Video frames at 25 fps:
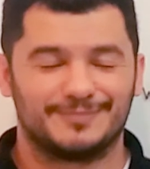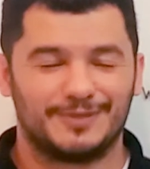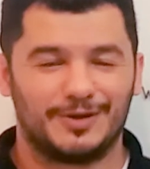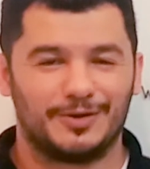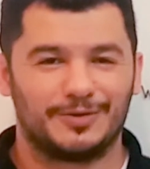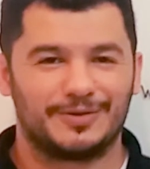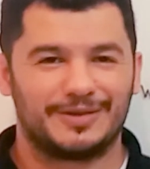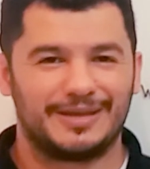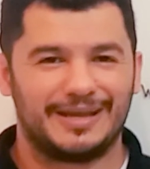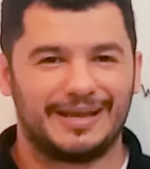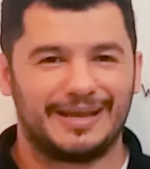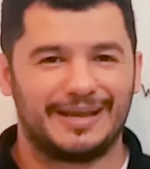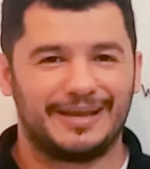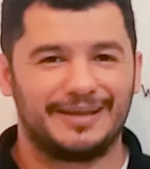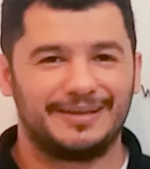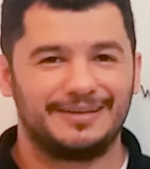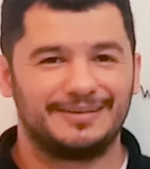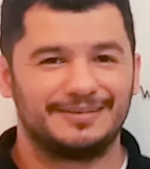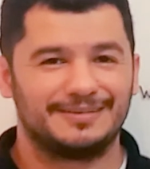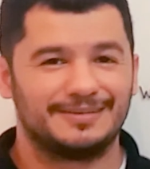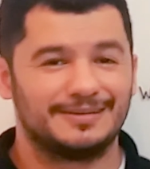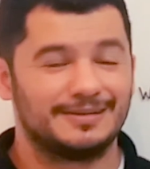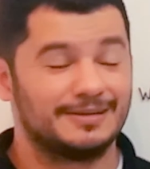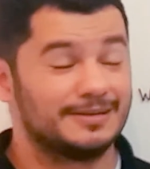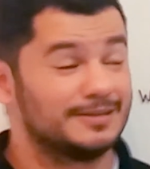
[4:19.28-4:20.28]

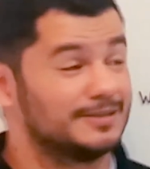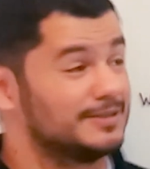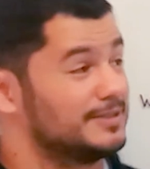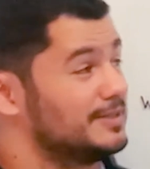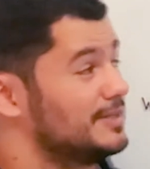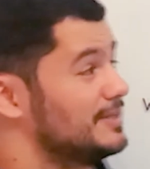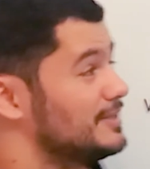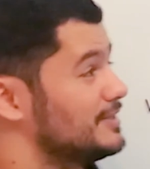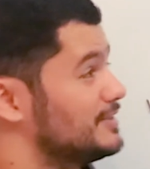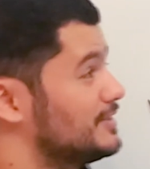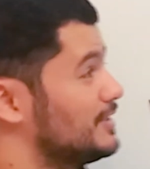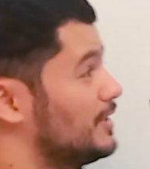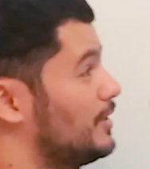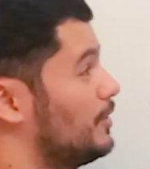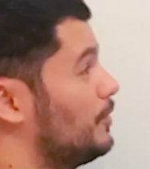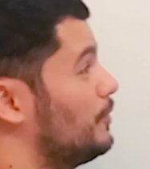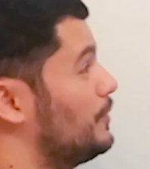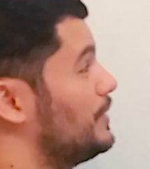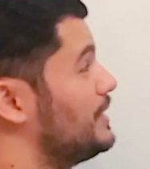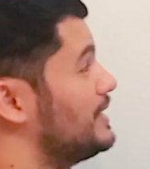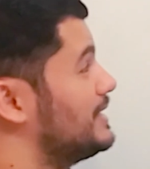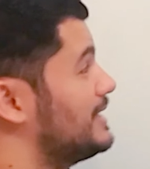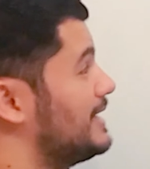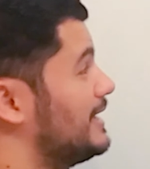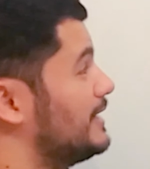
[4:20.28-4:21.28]
Okay? So
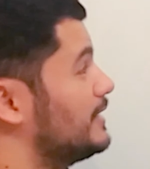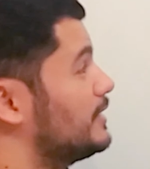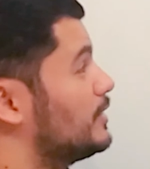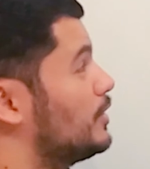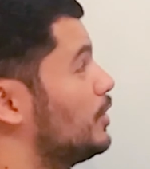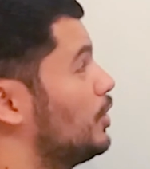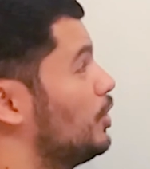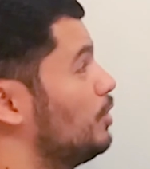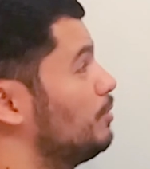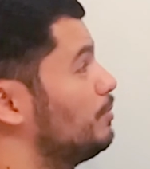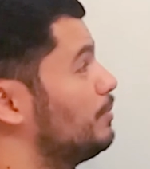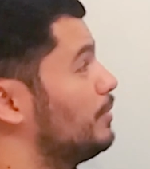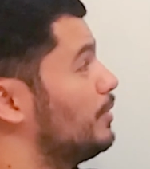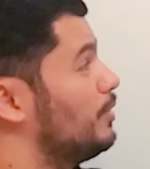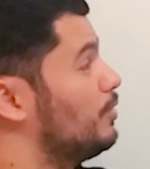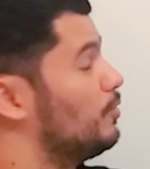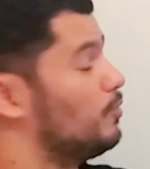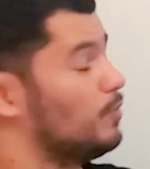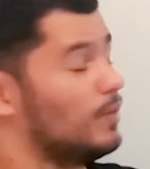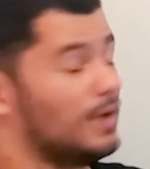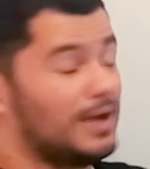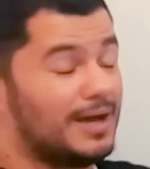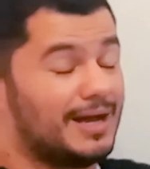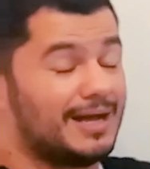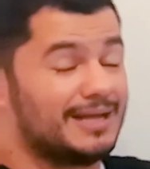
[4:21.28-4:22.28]
we can combo
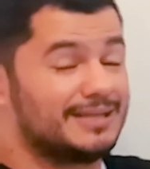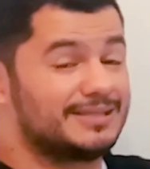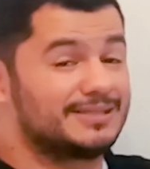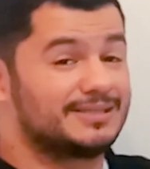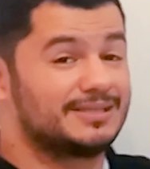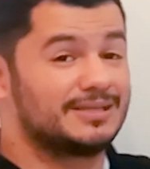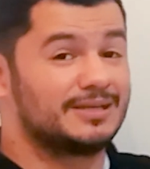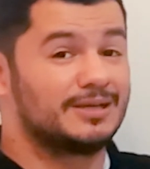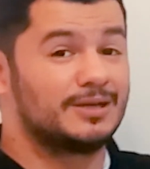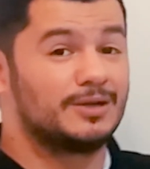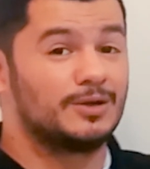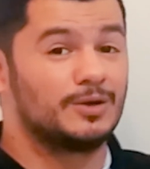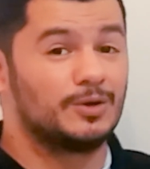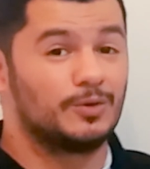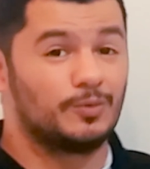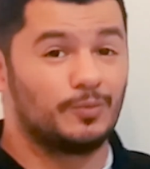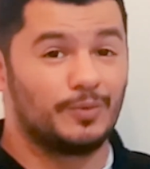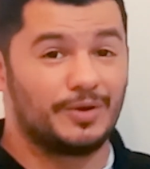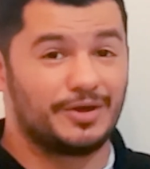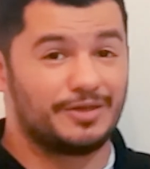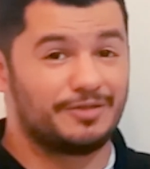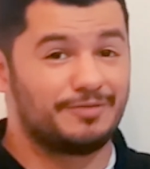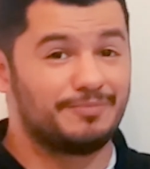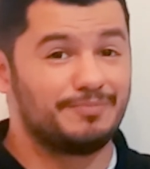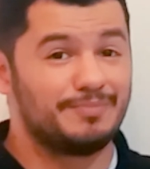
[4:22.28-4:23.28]
what
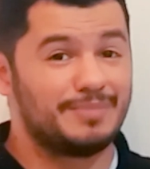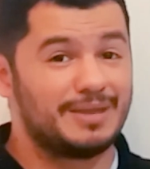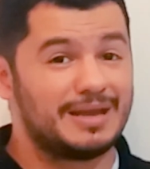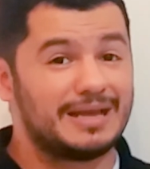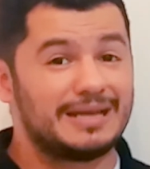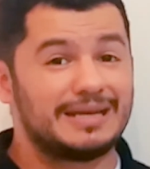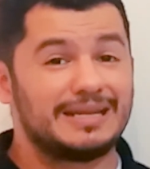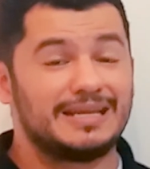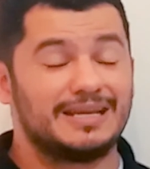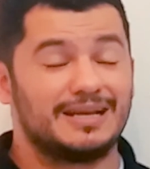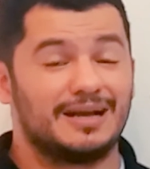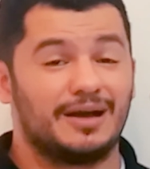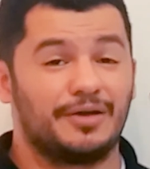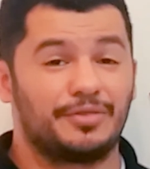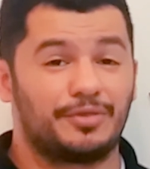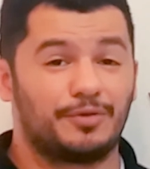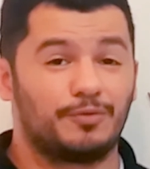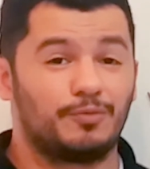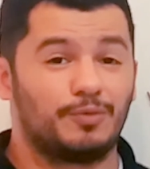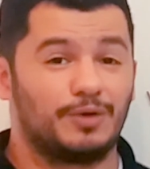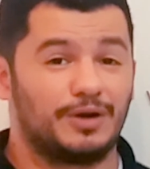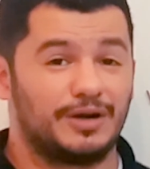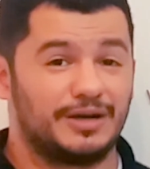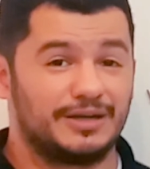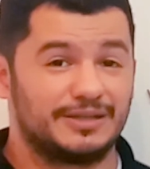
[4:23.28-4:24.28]
with many
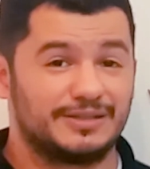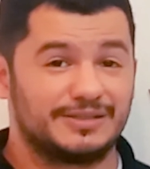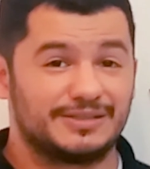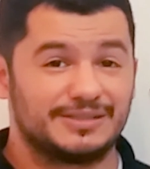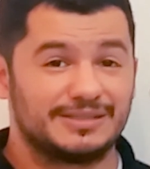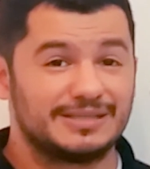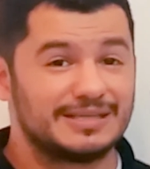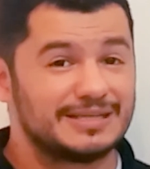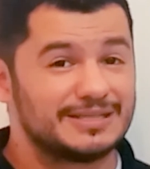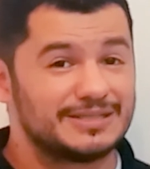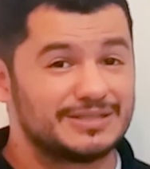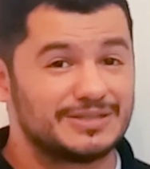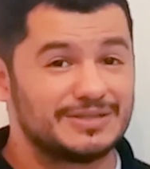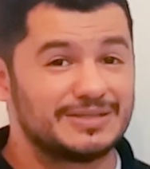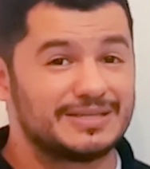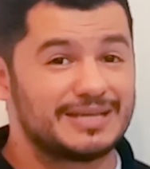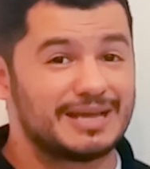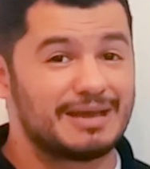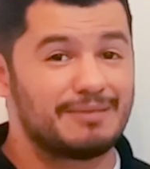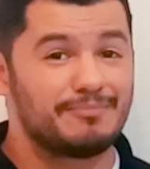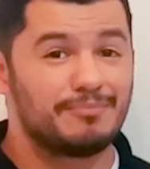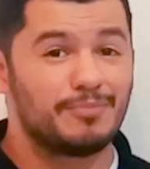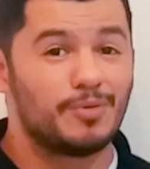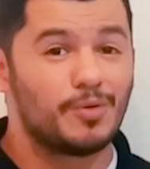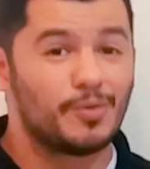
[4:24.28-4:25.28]
other words to
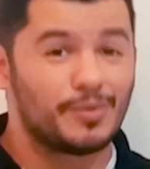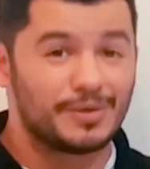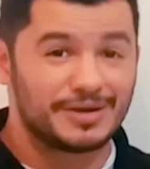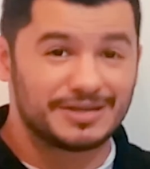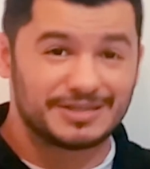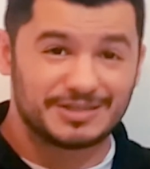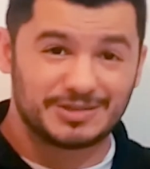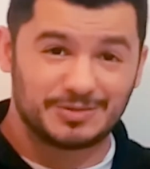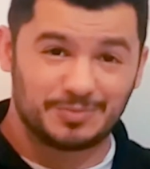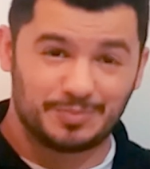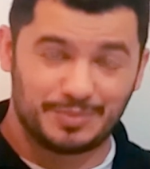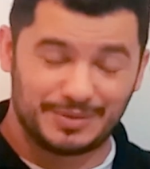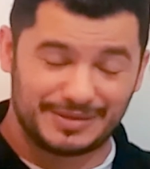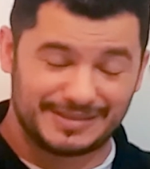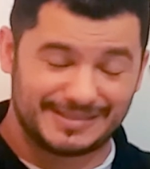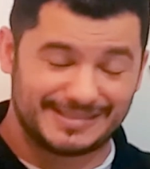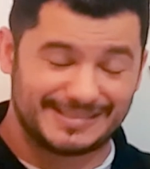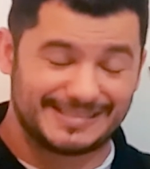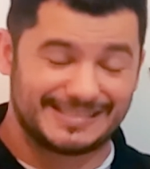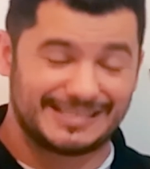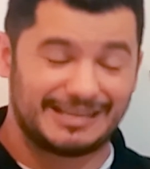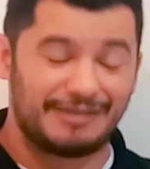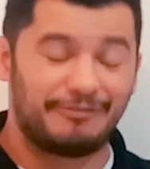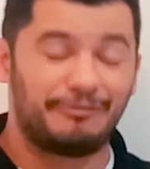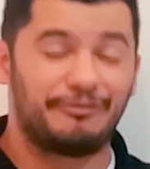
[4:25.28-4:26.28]
get more
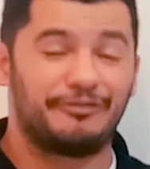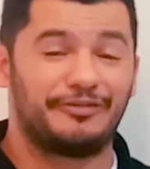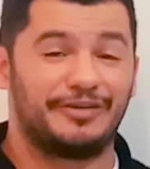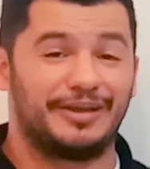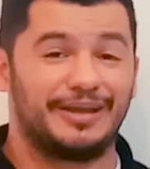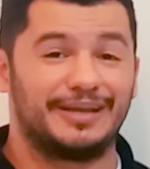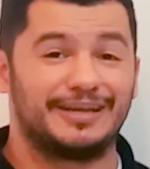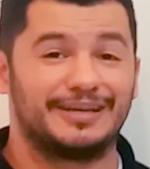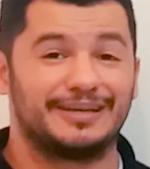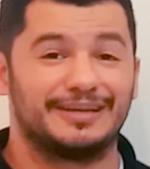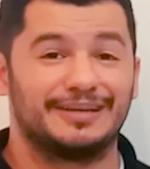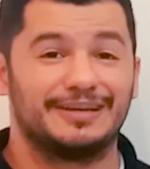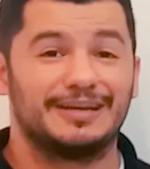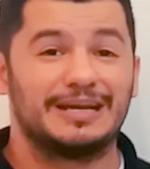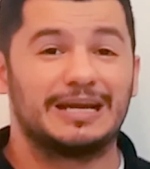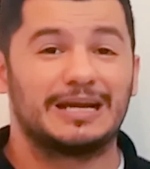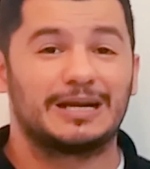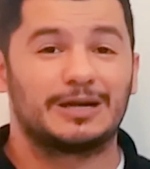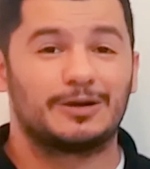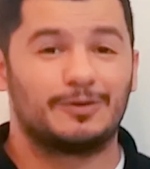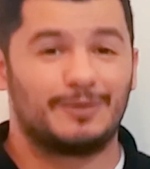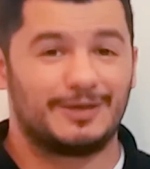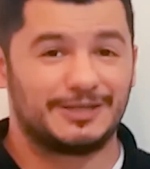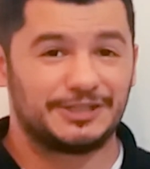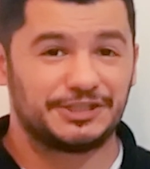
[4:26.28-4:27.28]
specific
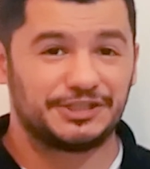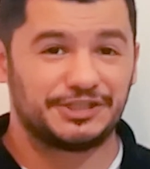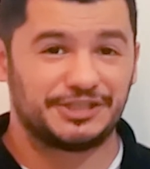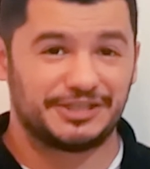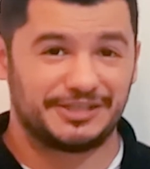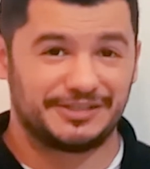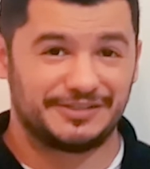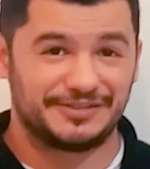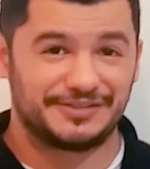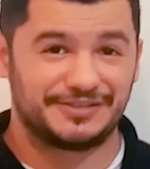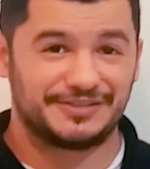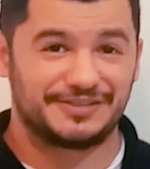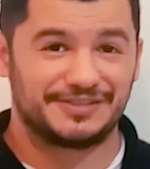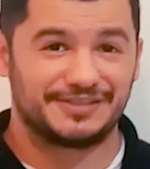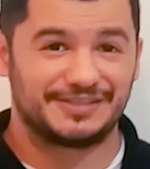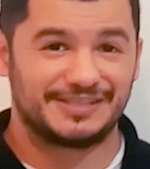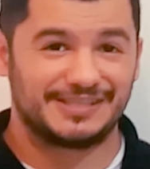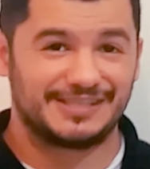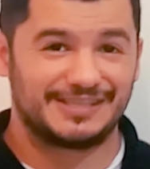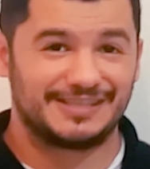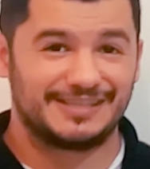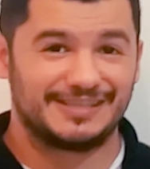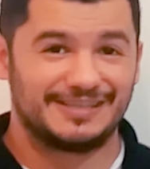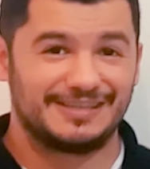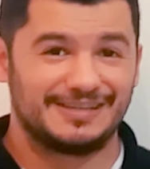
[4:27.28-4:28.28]
questions.
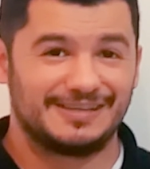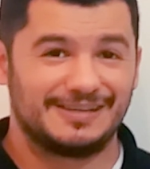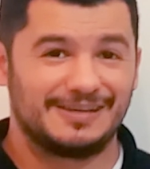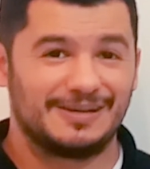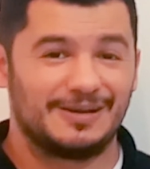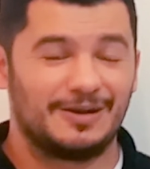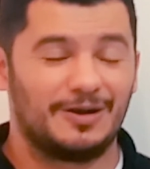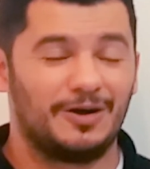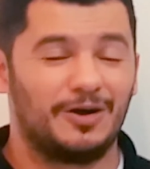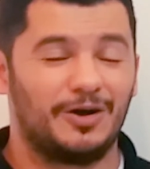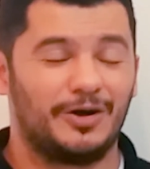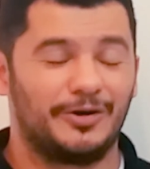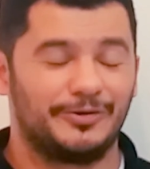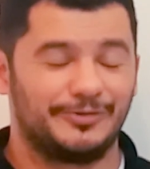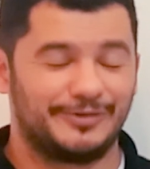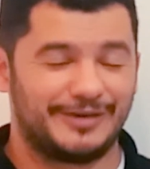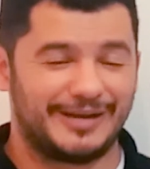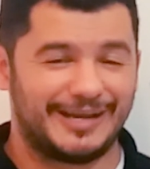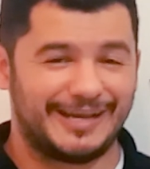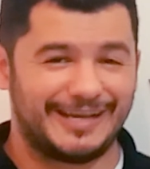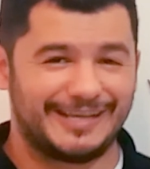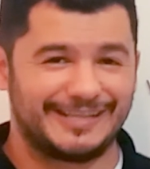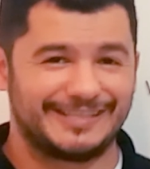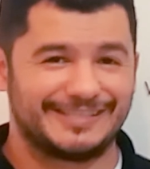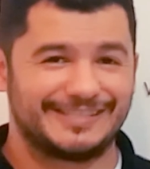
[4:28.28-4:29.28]

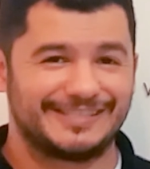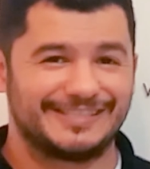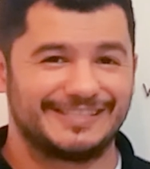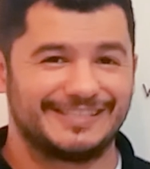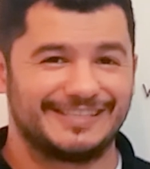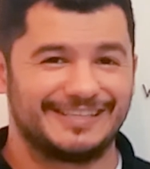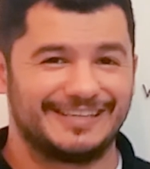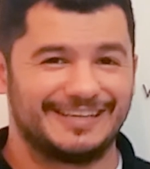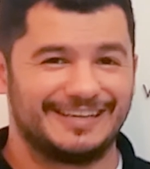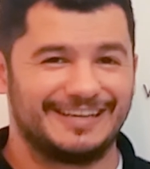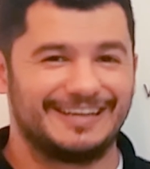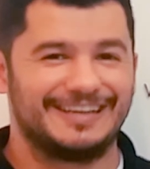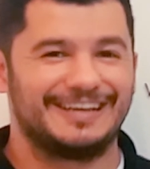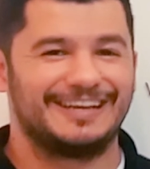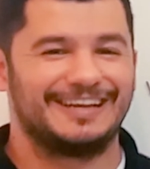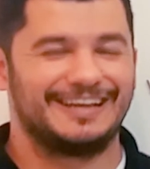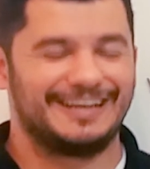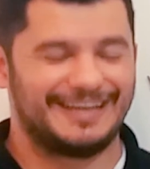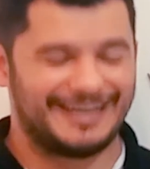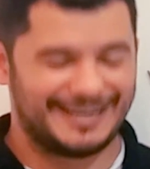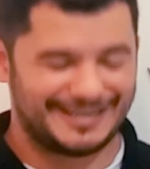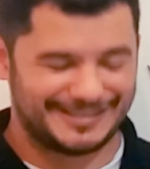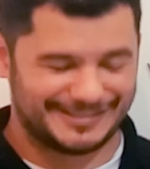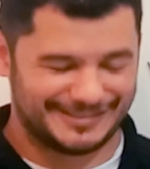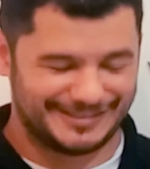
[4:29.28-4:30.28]
Alright?
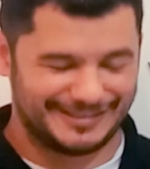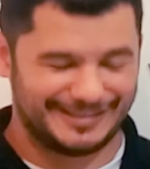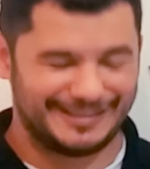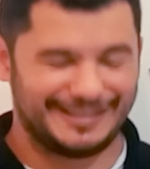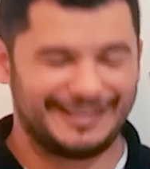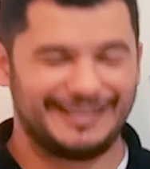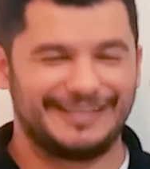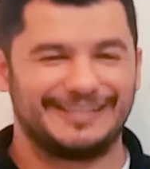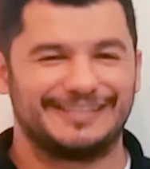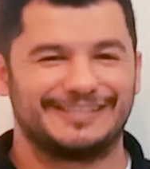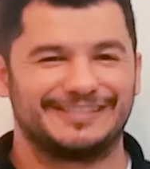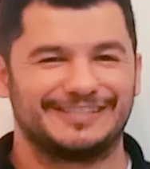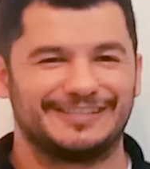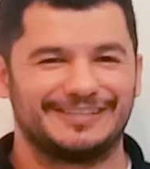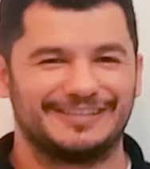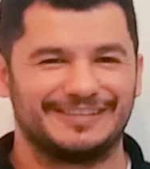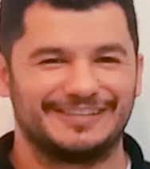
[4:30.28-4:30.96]
Excellent.